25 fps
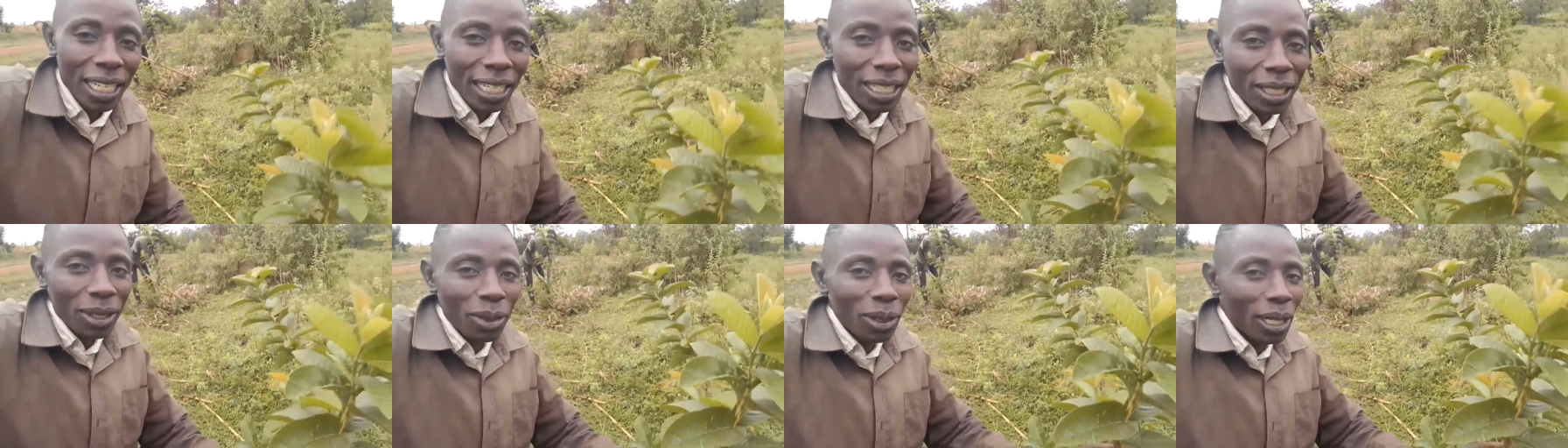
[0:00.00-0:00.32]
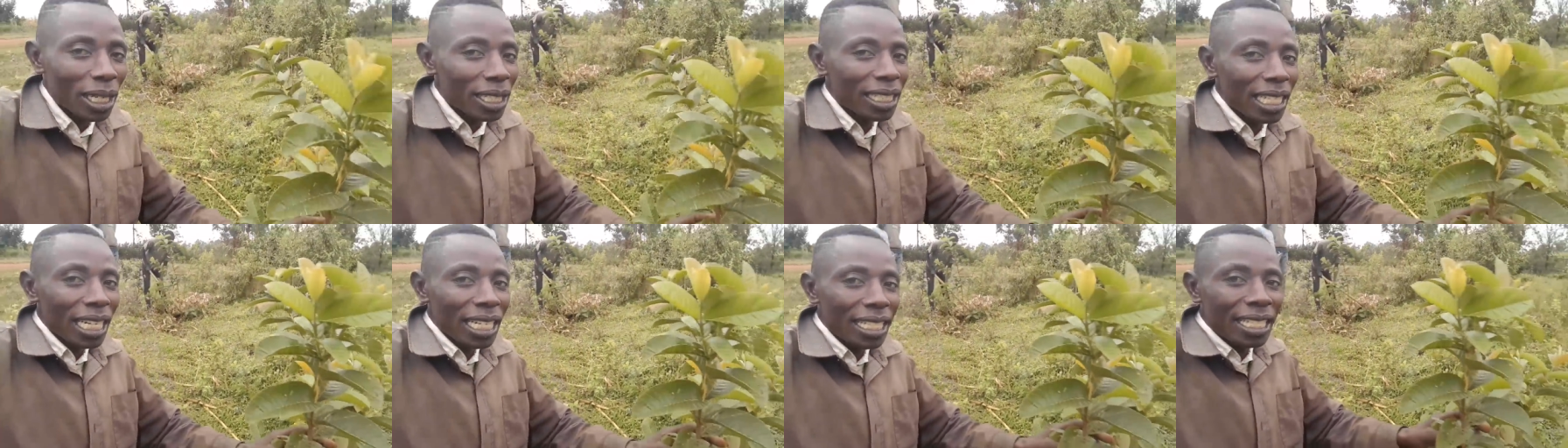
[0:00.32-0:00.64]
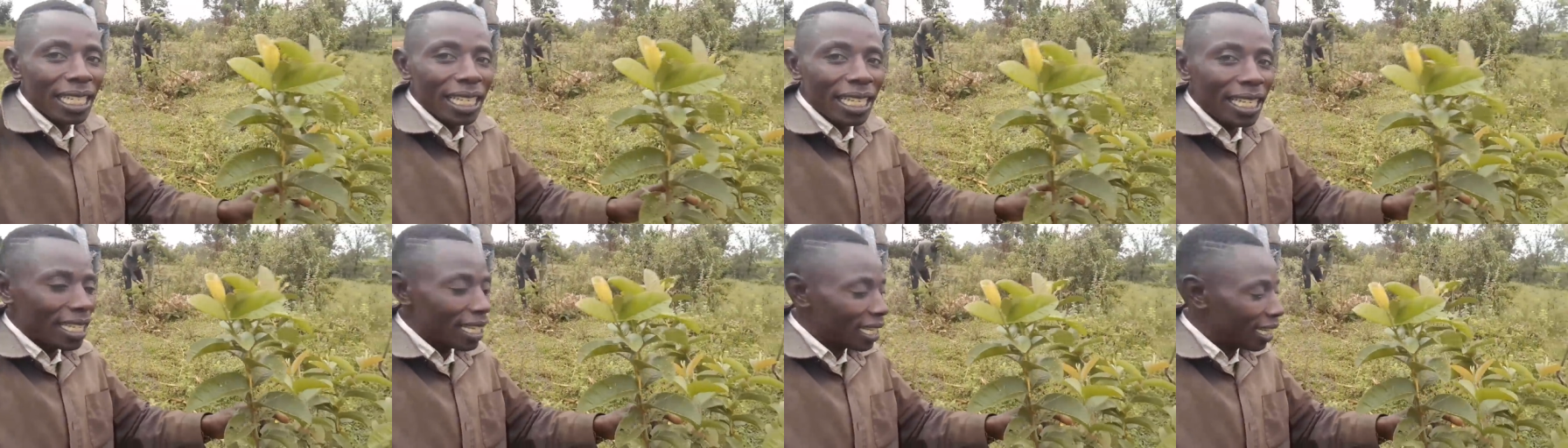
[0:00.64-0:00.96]
You can just
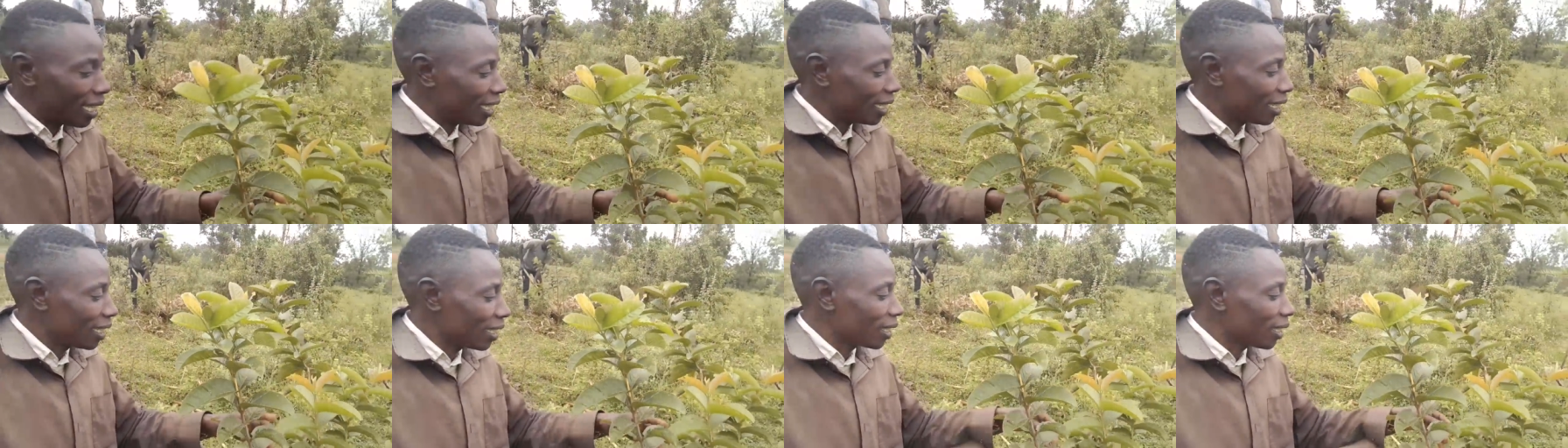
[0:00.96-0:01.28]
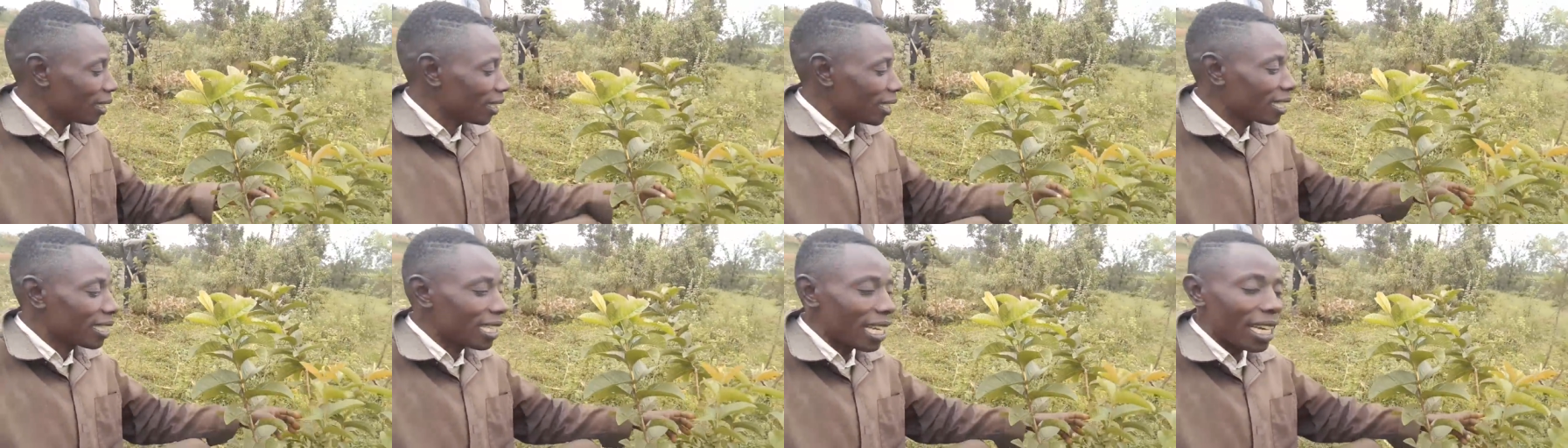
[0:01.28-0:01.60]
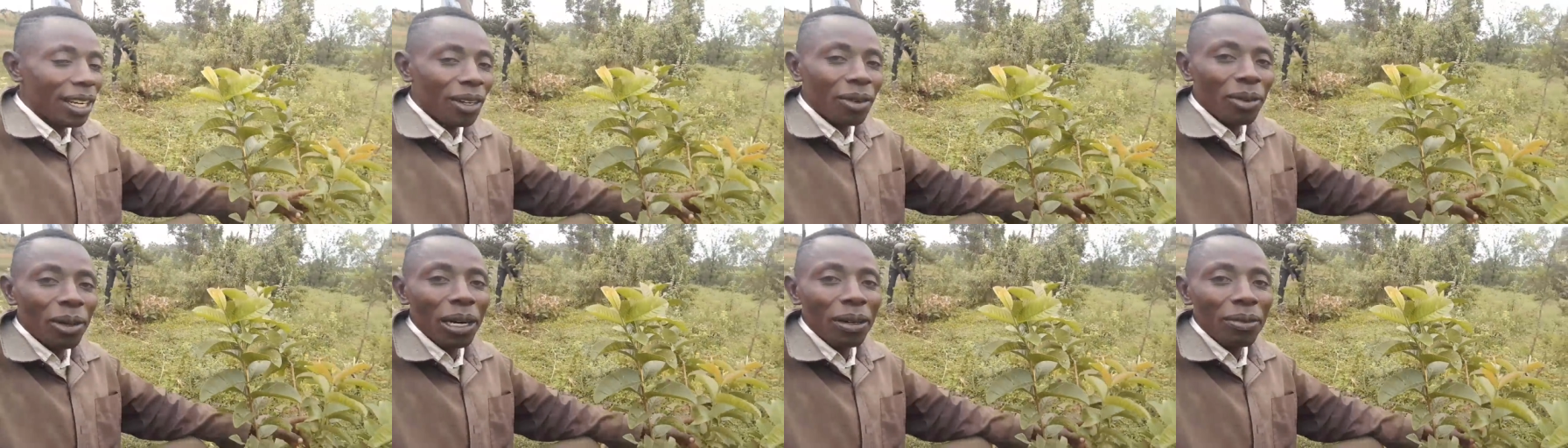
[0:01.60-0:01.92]
see here. These are
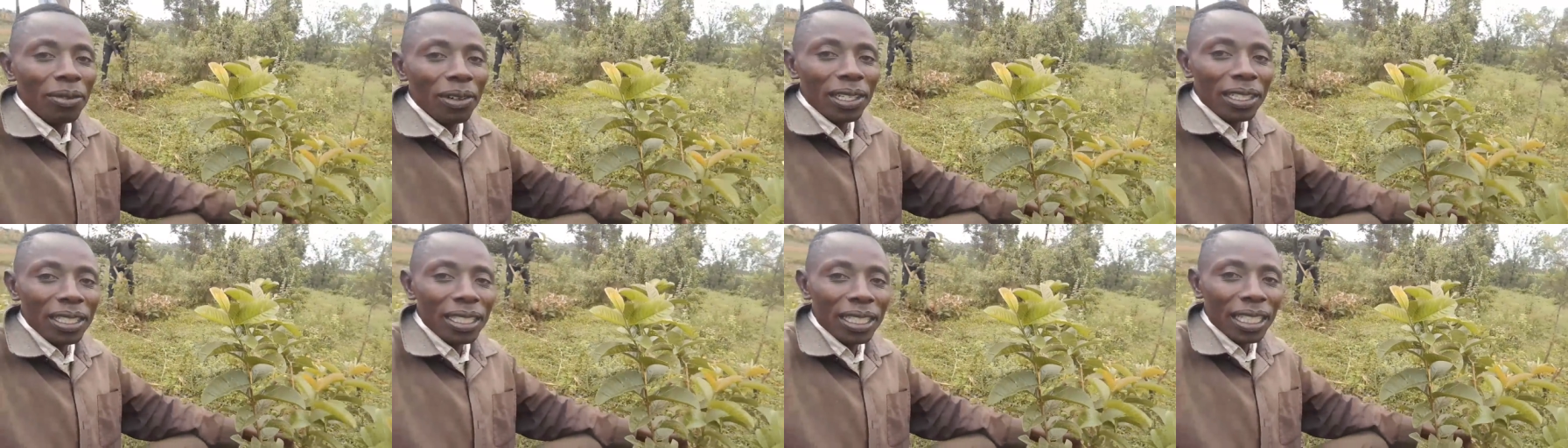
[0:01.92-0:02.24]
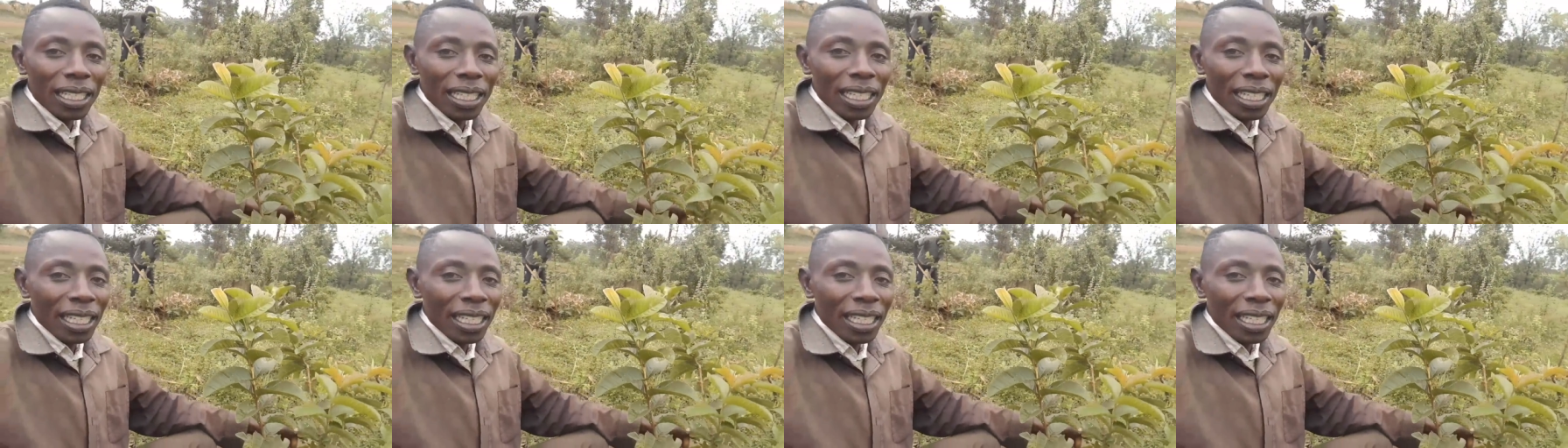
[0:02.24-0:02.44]
the covers.